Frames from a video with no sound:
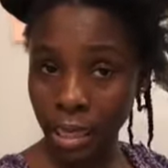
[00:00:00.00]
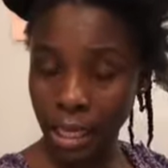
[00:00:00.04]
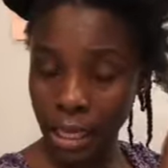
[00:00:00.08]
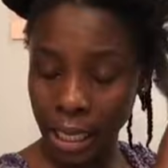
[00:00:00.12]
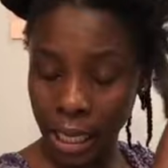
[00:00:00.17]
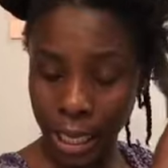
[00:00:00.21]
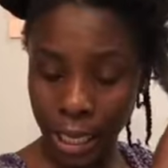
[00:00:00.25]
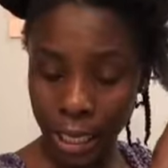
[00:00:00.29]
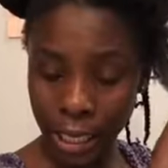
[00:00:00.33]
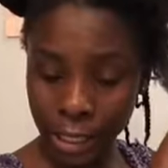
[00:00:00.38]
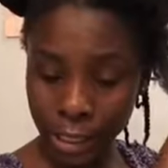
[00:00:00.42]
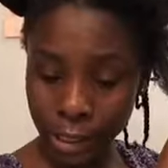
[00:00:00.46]

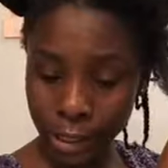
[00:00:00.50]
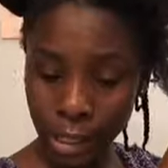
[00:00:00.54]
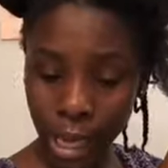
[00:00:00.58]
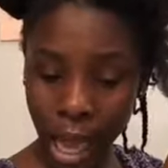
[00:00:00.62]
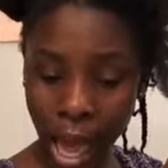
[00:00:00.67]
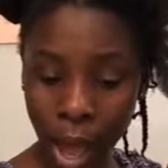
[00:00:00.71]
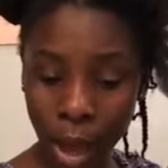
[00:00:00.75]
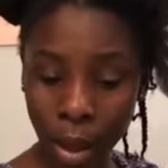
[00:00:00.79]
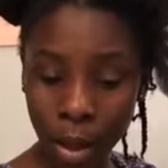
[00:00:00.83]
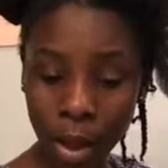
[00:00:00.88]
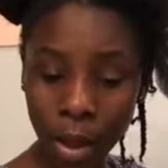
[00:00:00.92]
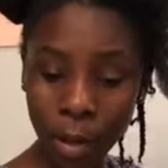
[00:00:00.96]
Yes,
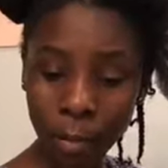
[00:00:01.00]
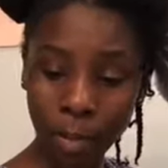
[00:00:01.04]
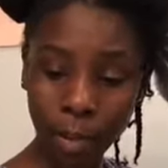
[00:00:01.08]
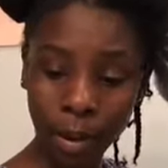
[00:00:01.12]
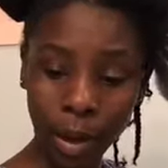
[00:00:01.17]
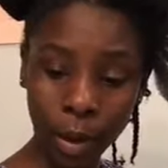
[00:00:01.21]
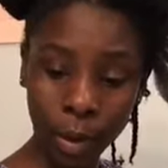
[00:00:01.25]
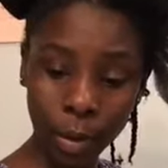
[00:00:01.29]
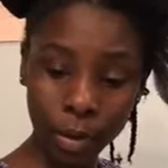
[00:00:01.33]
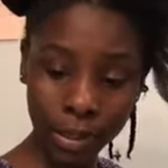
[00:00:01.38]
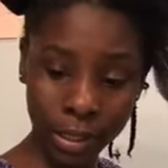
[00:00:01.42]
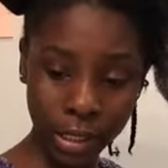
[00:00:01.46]
I'll
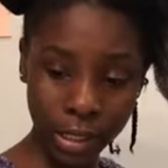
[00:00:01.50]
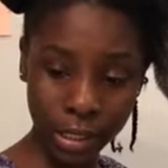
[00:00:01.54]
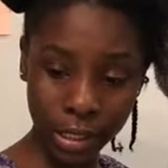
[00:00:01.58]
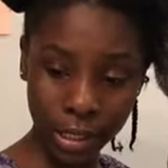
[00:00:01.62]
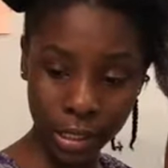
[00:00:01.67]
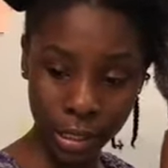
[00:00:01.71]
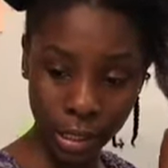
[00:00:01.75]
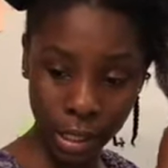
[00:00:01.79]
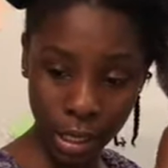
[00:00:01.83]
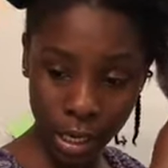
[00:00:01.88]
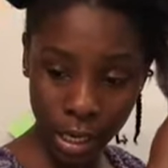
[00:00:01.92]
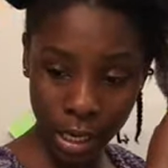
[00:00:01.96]
upload a
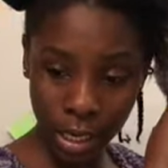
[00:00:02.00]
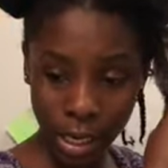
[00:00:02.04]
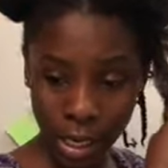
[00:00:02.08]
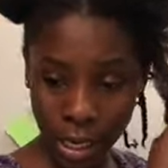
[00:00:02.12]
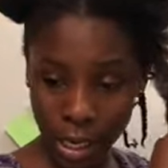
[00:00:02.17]
scene.